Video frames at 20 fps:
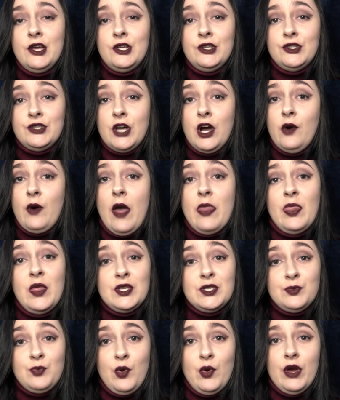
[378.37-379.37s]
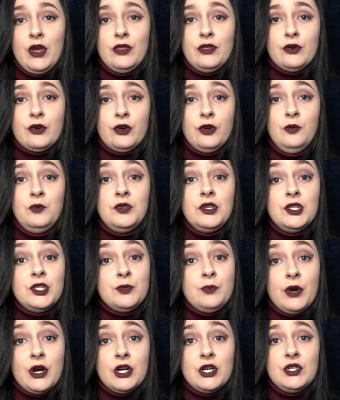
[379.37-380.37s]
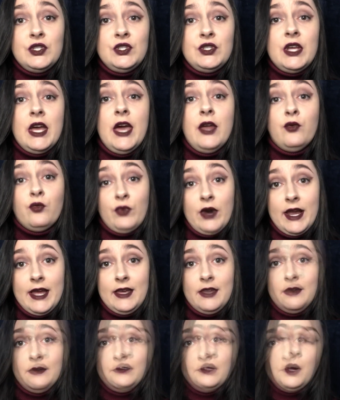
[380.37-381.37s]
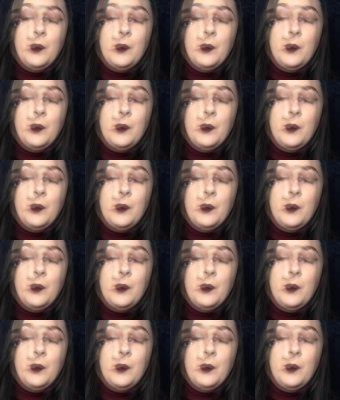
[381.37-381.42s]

So at this point, the group dispersed and ran.